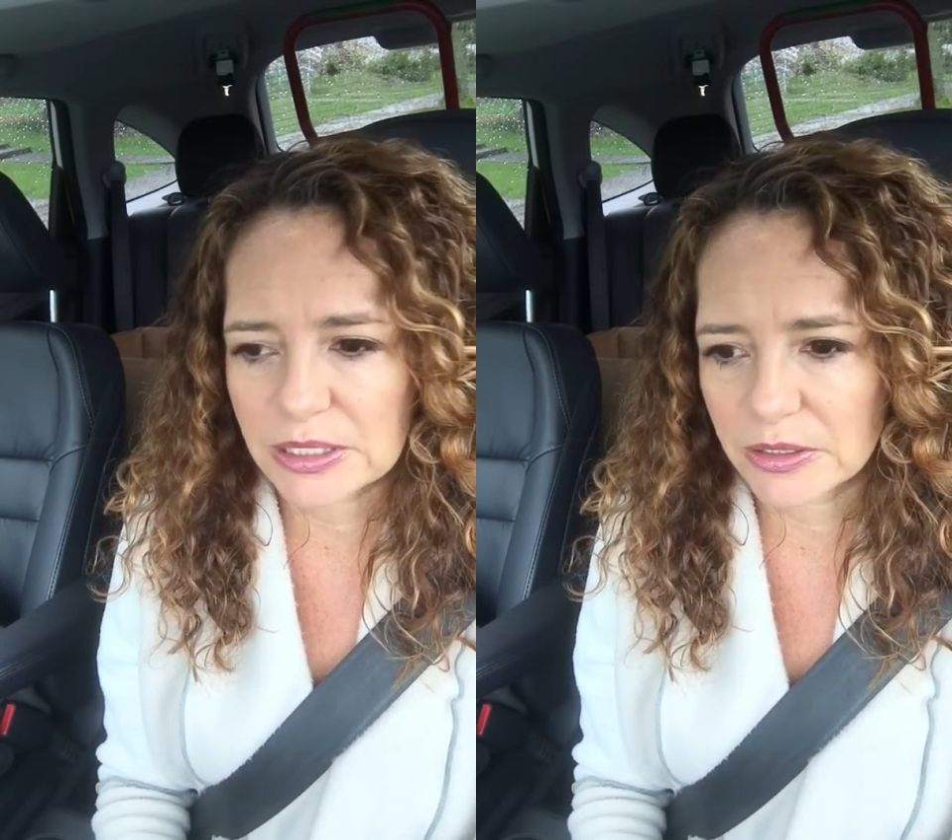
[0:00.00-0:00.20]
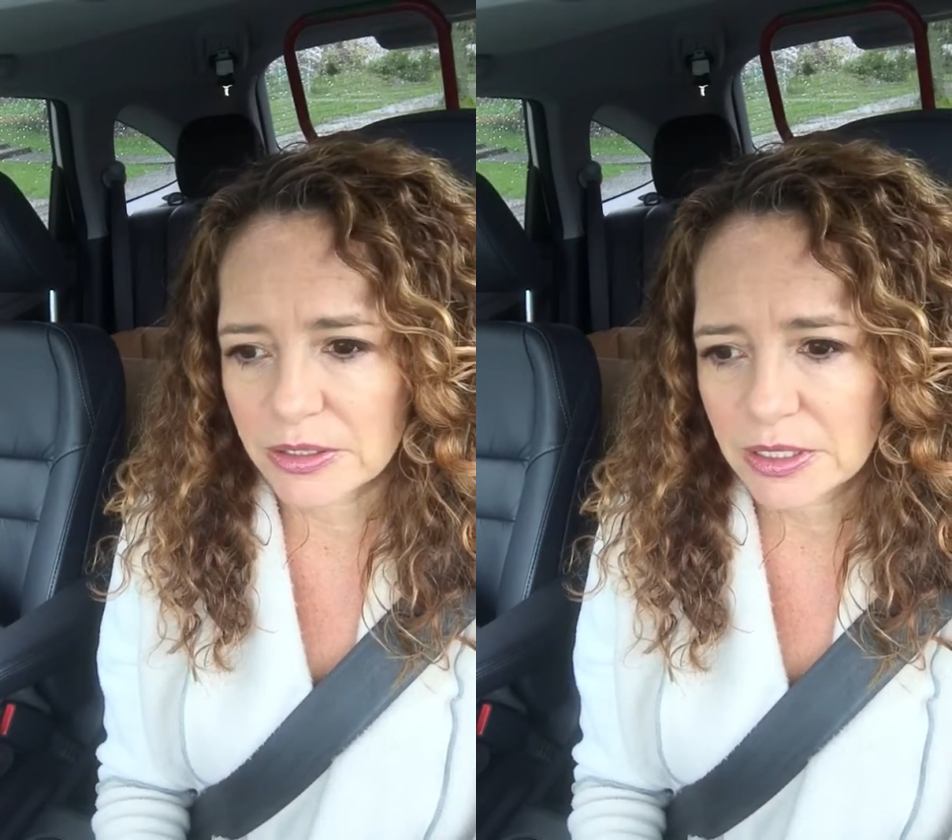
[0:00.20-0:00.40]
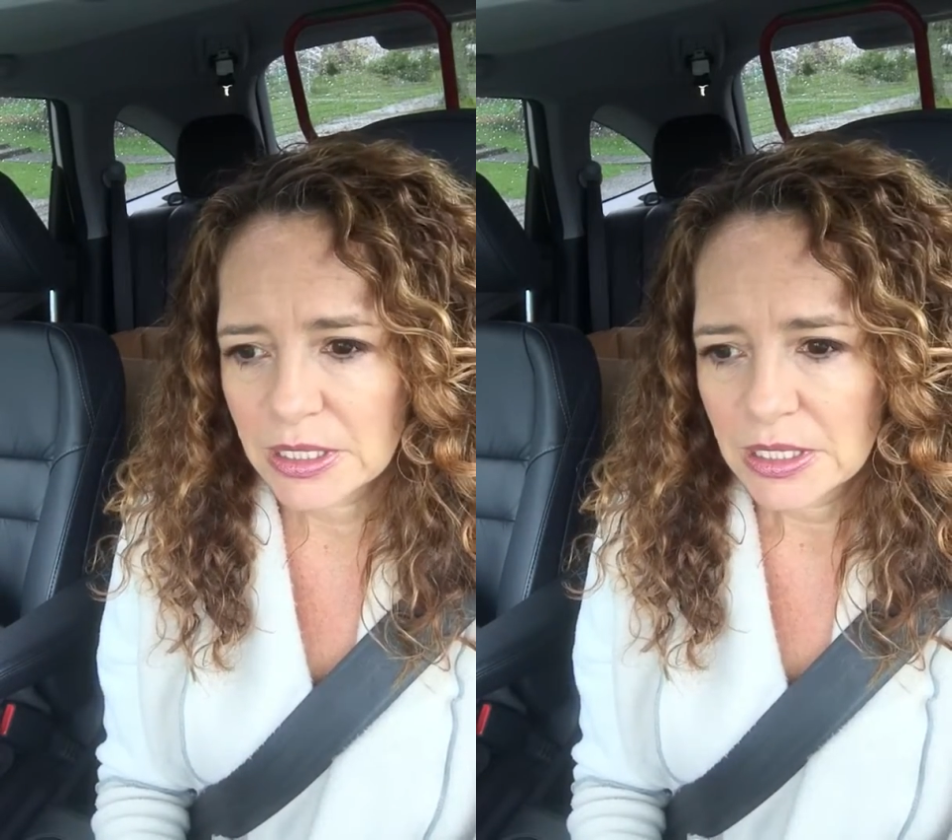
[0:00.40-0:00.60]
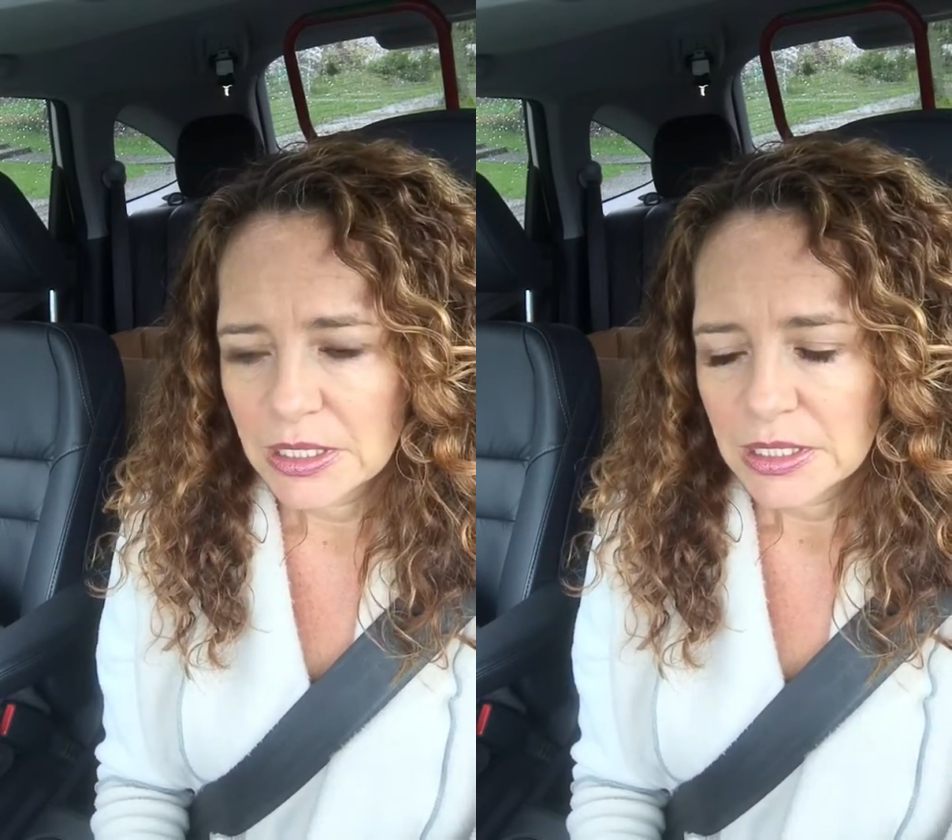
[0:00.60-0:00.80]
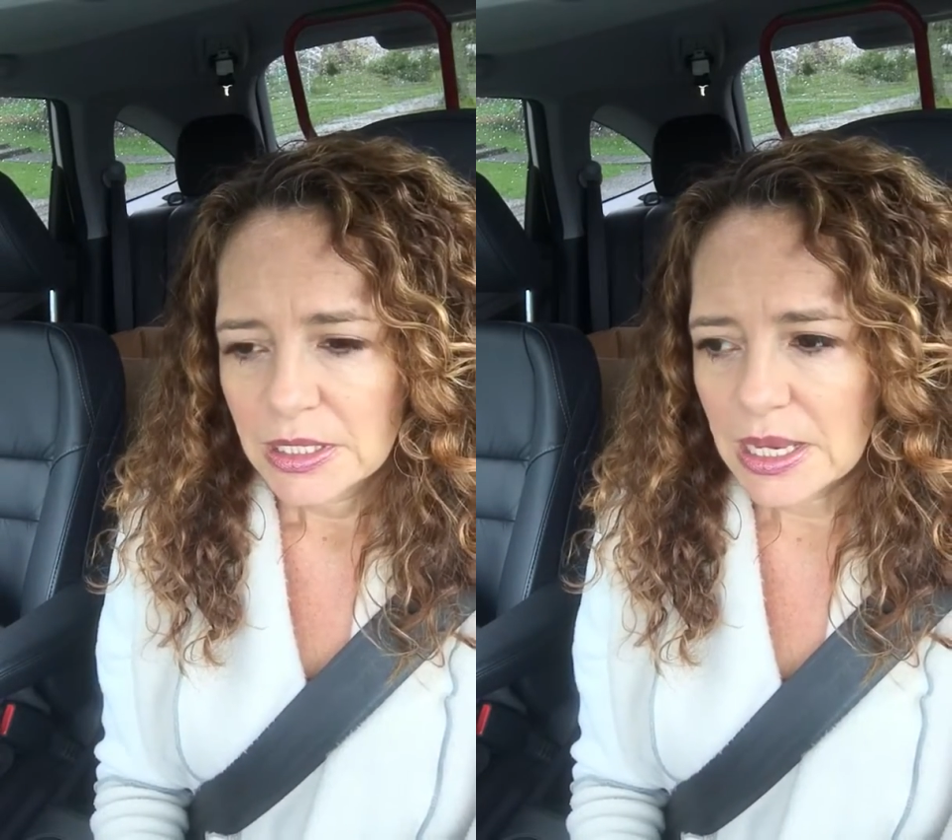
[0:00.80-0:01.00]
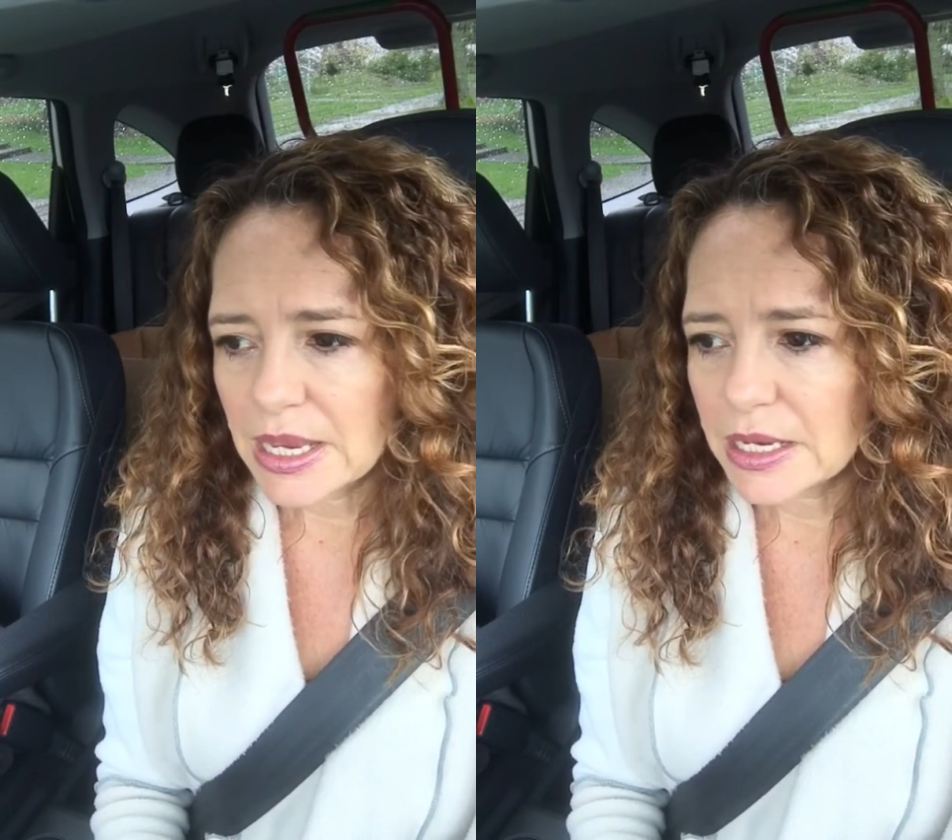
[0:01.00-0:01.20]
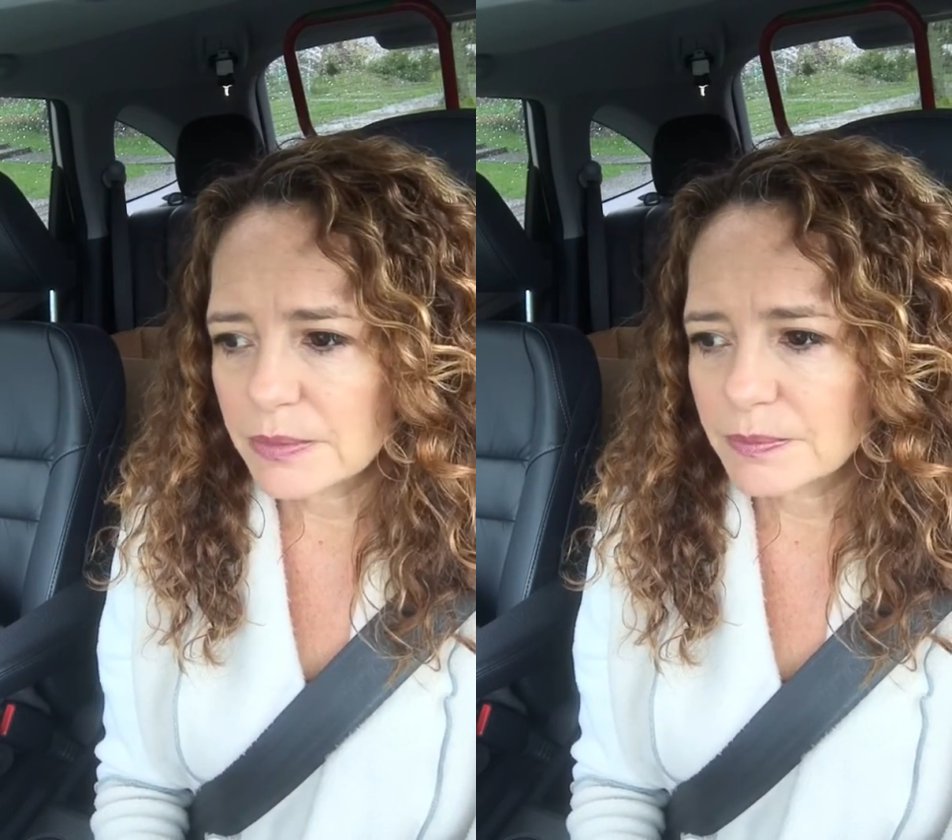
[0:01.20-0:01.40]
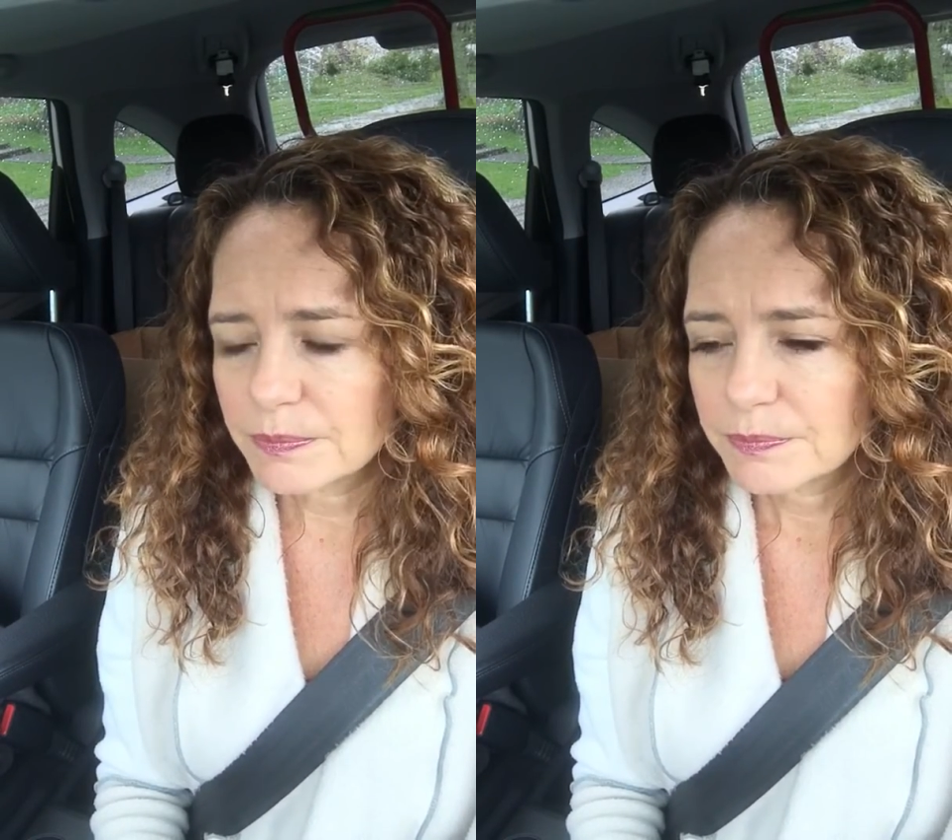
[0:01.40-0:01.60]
year. And